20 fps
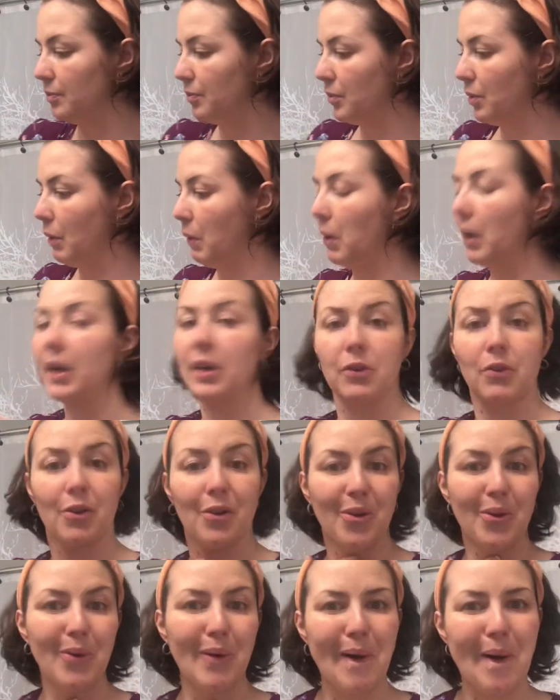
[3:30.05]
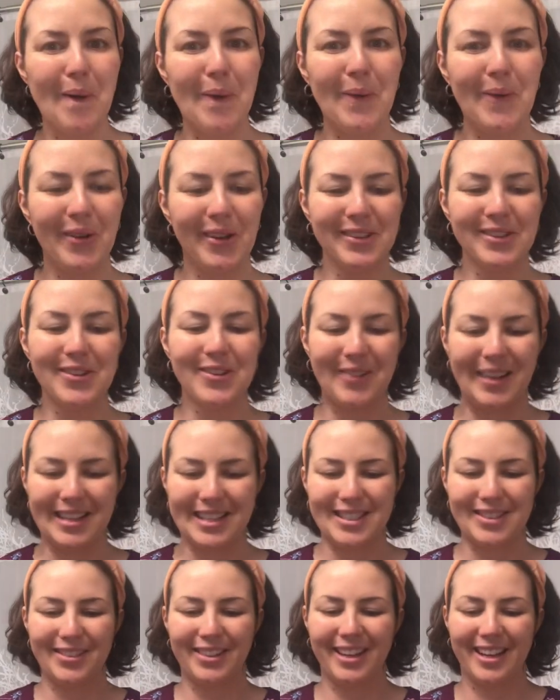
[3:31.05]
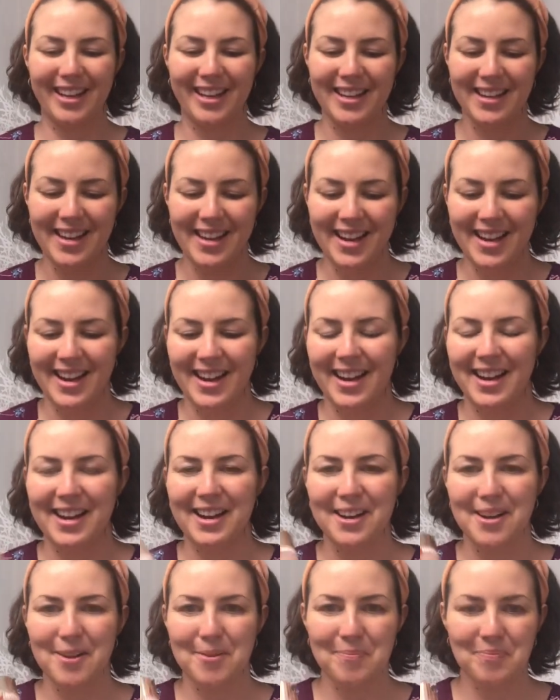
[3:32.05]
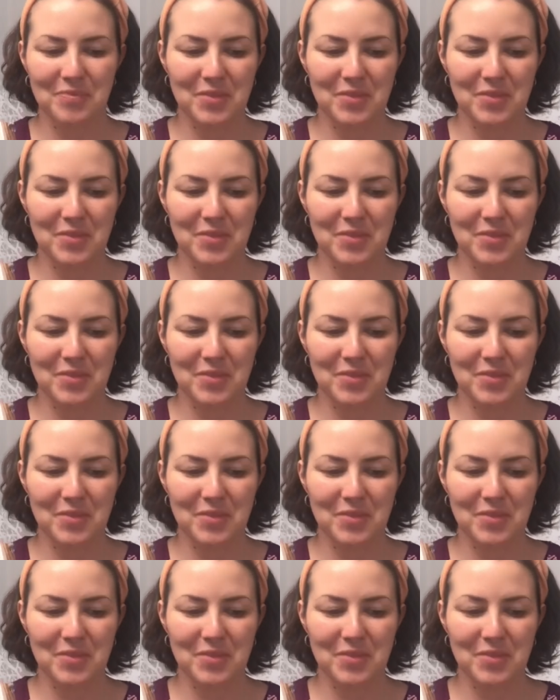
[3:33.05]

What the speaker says: We want to grow old gracefully. I'll